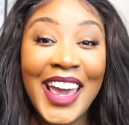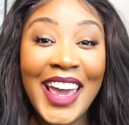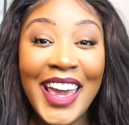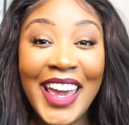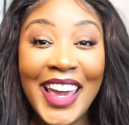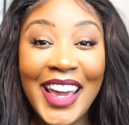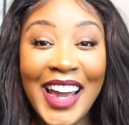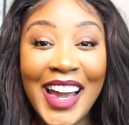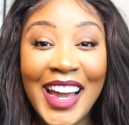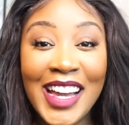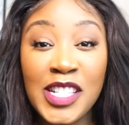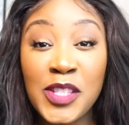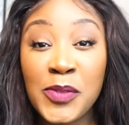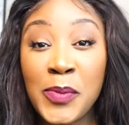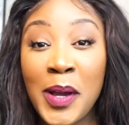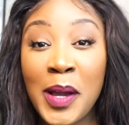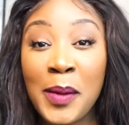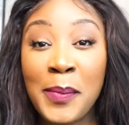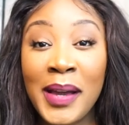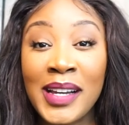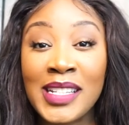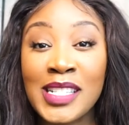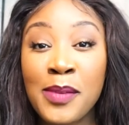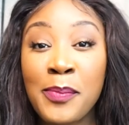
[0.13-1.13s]
Hey guys,
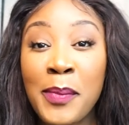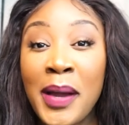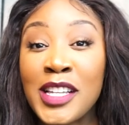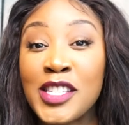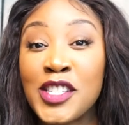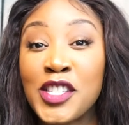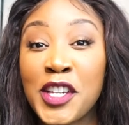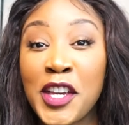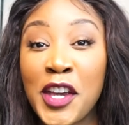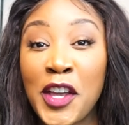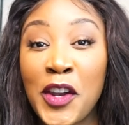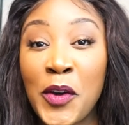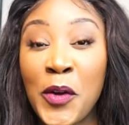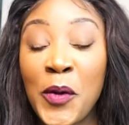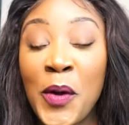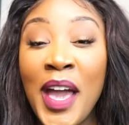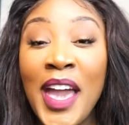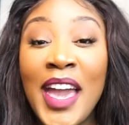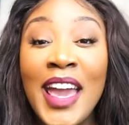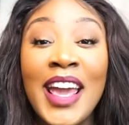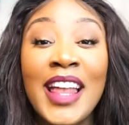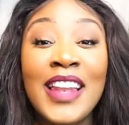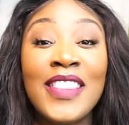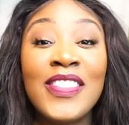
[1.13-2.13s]
welcome back to my channel
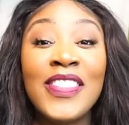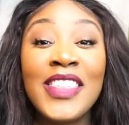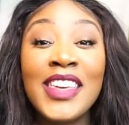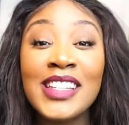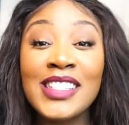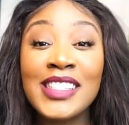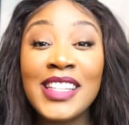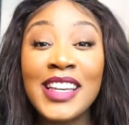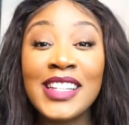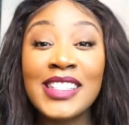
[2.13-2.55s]
and this